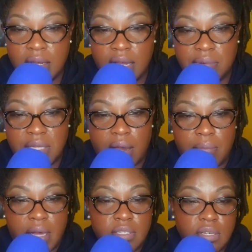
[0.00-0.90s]
They was
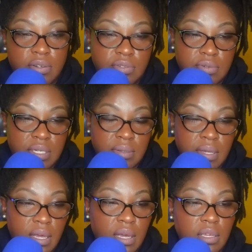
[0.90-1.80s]
talking about surgery.
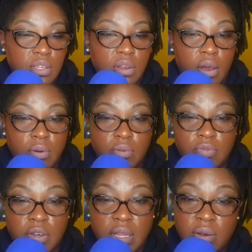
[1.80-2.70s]
You know,
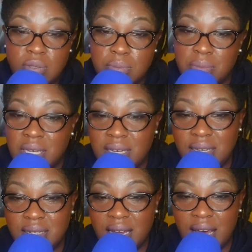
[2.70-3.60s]
for those
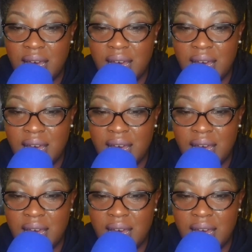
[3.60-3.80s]
men,